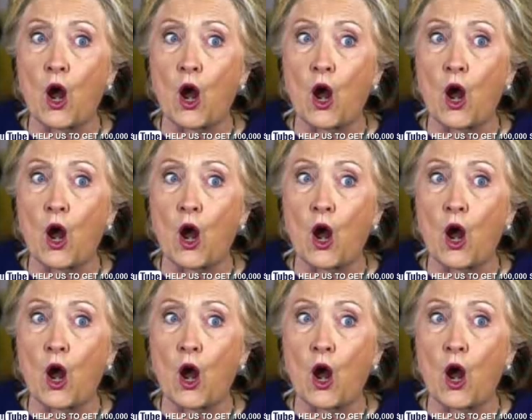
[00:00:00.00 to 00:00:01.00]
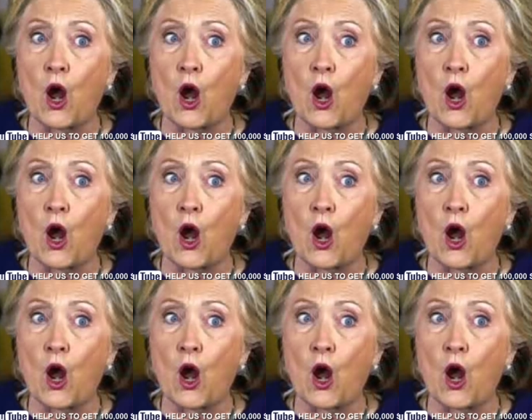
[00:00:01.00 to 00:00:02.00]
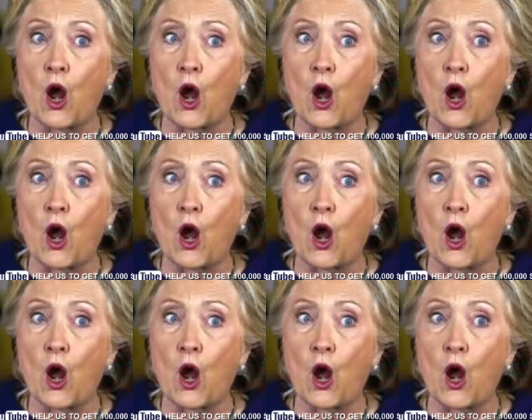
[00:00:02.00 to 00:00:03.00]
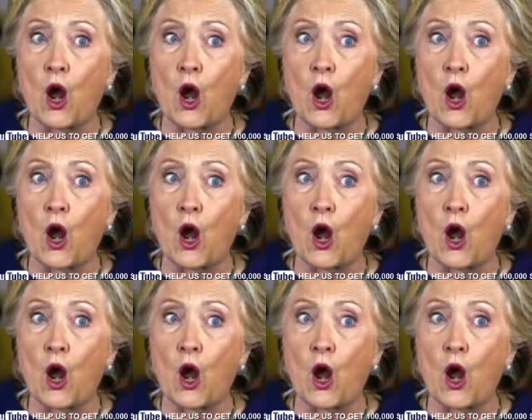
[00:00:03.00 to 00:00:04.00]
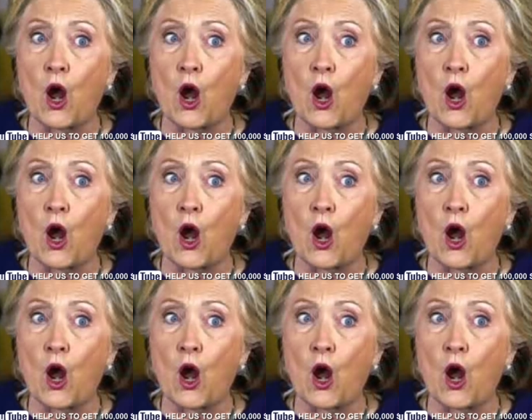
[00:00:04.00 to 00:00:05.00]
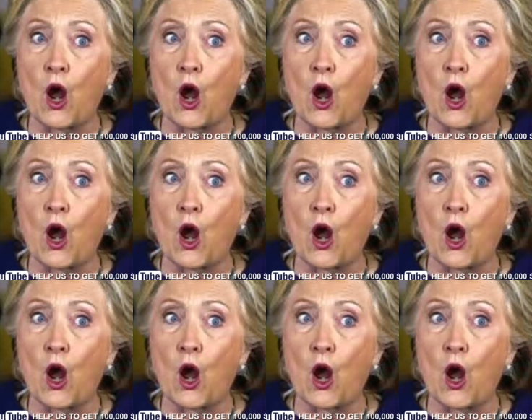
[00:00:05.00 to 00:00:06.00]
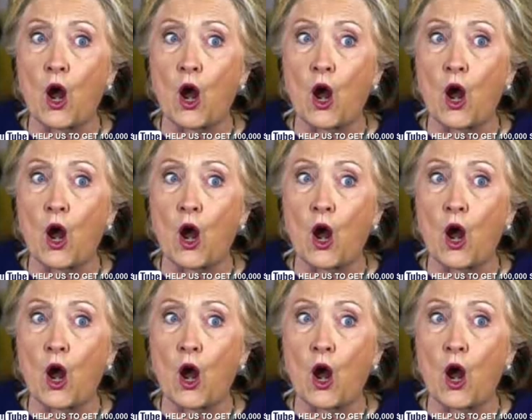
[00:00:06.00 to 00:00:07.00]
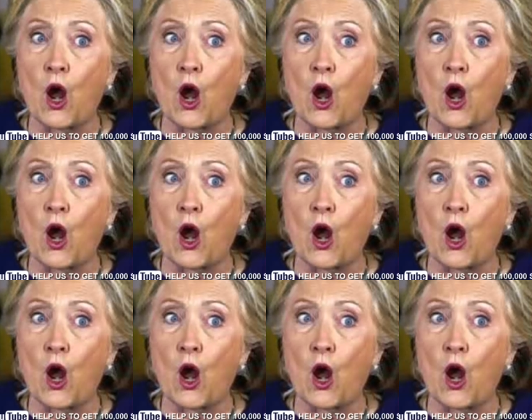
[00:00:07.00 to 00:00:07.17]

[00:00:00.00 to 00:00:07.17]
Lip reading: (no lip movement)